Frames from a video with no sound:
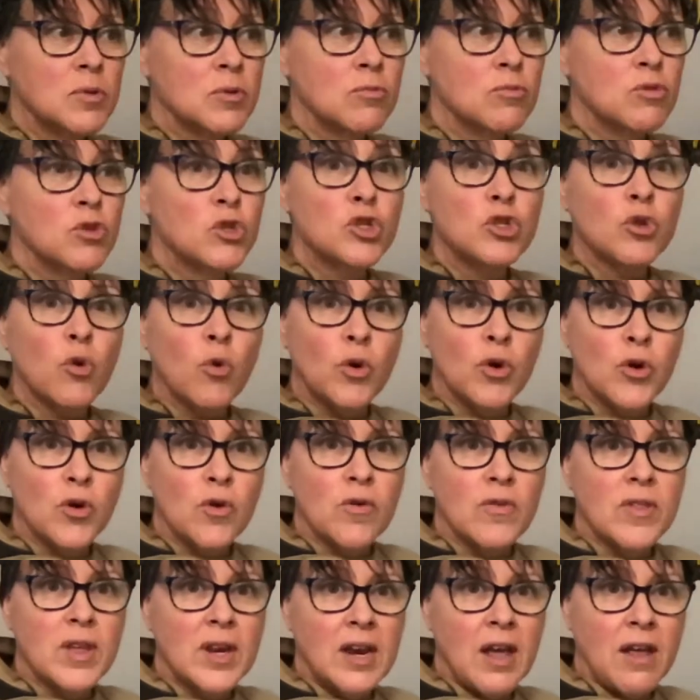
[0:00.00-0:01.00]
shorter
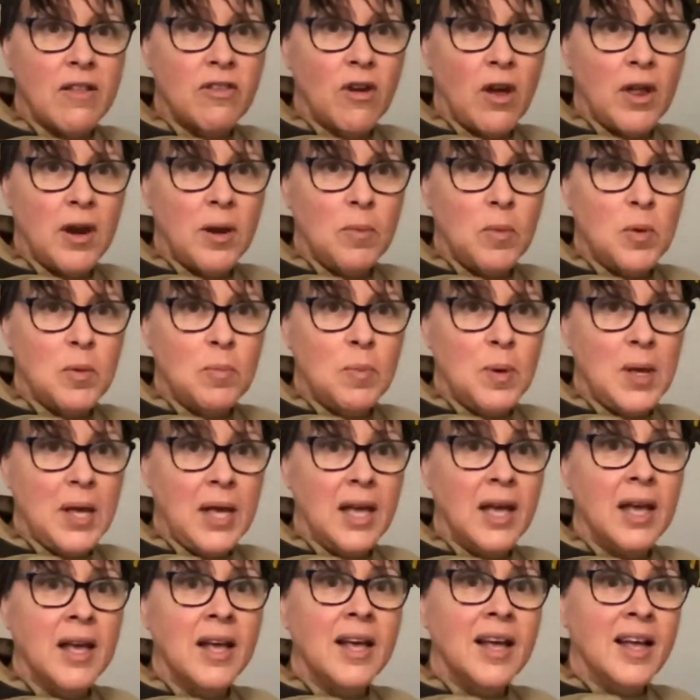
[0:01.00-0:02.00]
than I thought it would be.
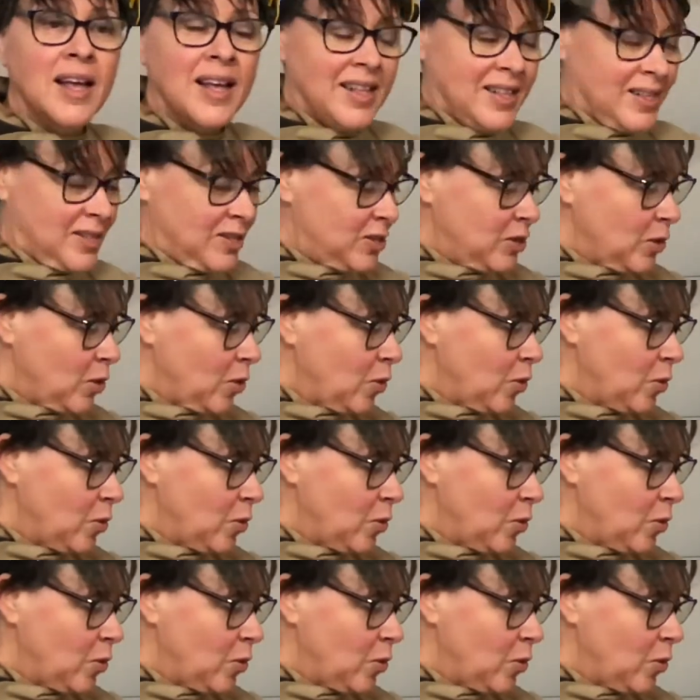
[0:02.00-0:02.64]
So